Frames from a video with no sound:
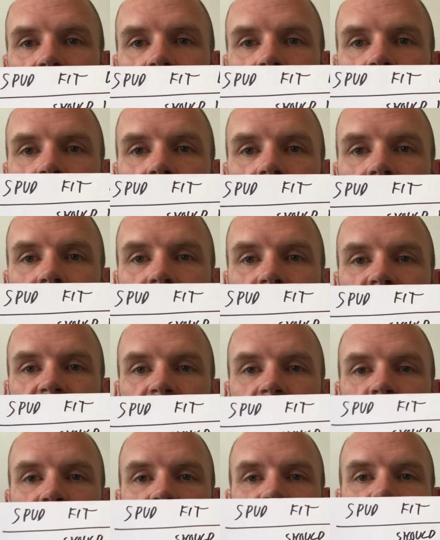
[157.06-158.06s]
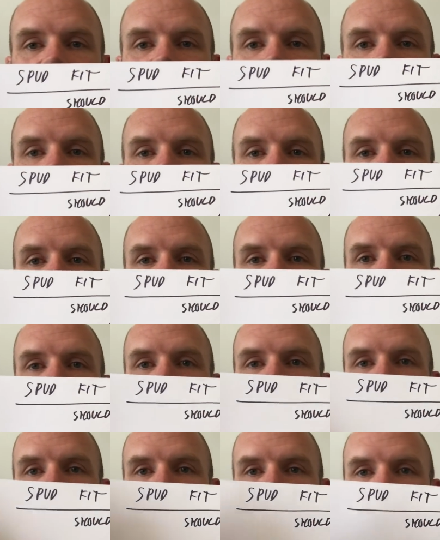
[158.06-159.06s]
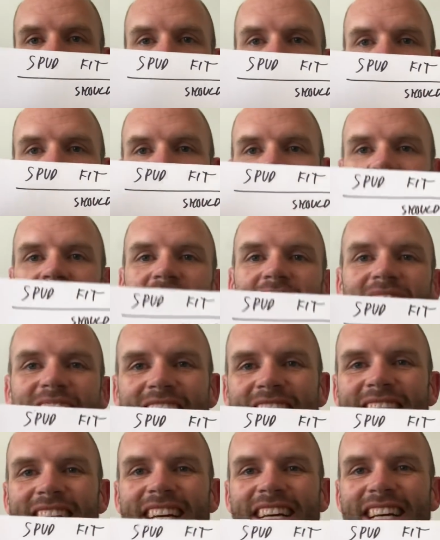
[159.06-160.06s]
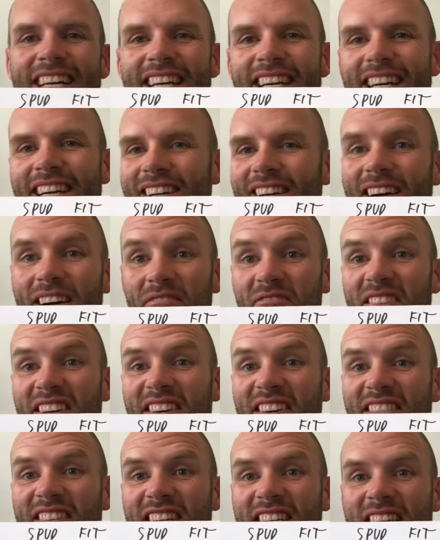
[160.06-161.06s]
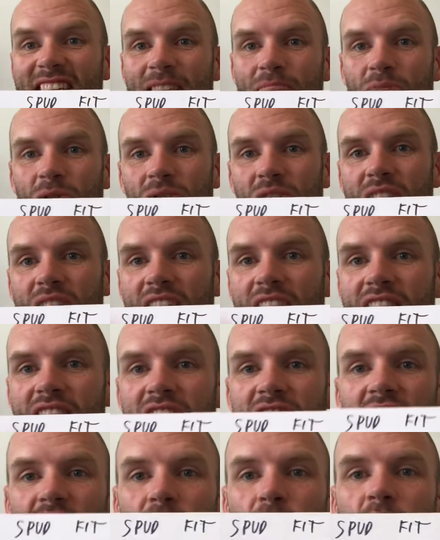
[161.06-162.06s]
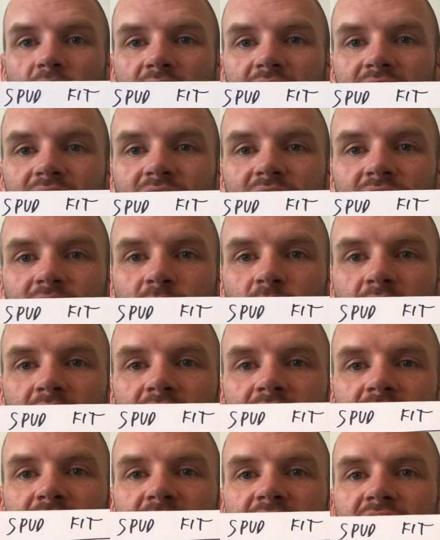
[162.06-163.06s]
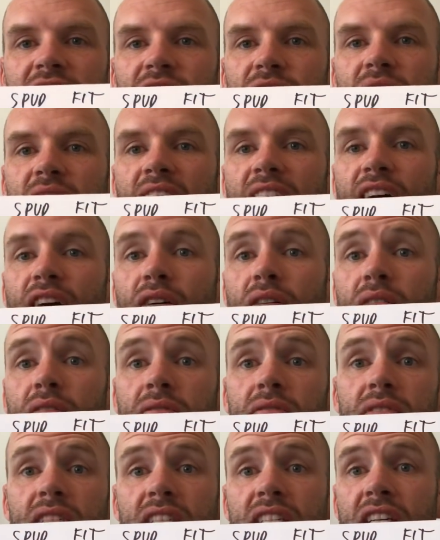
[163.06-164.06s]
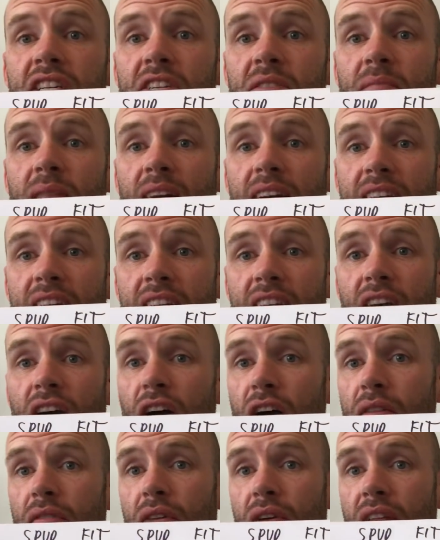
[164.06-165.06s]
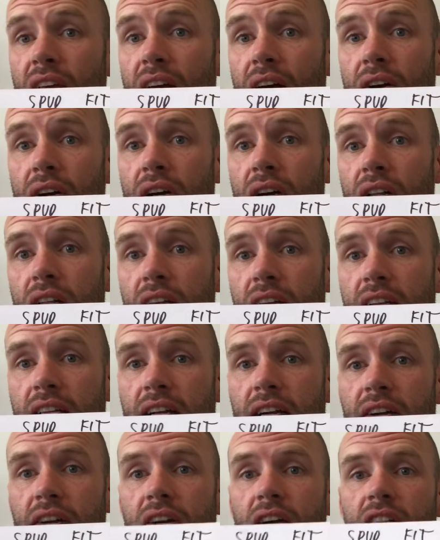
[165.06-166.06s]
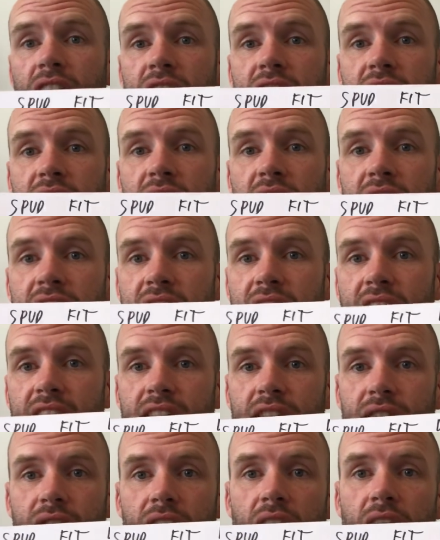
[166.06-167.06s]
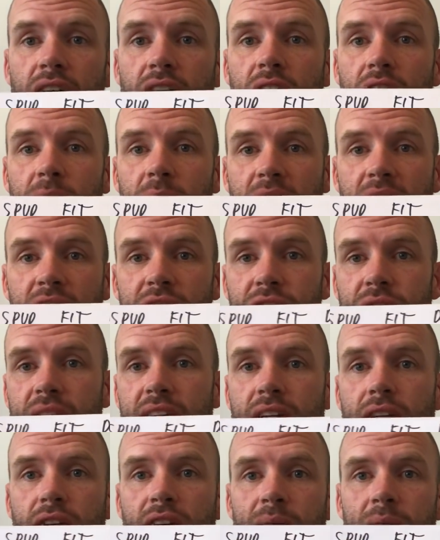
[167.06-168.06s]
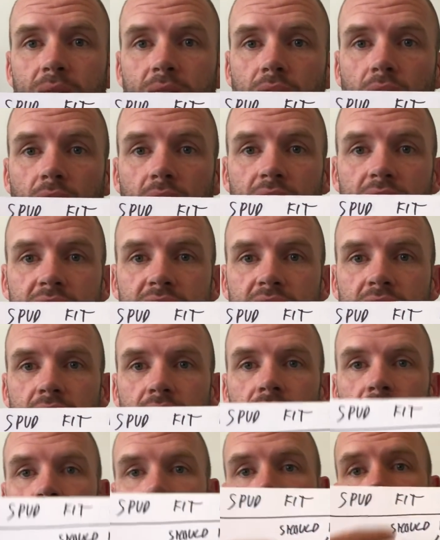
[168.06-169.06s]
All right, if it's spuds, success. All right, very, very simple. So you've just got one little extra layer of decision making over the alcoholic. The alcoholic just has yes or no. Am I going to drink or am I not? That's it.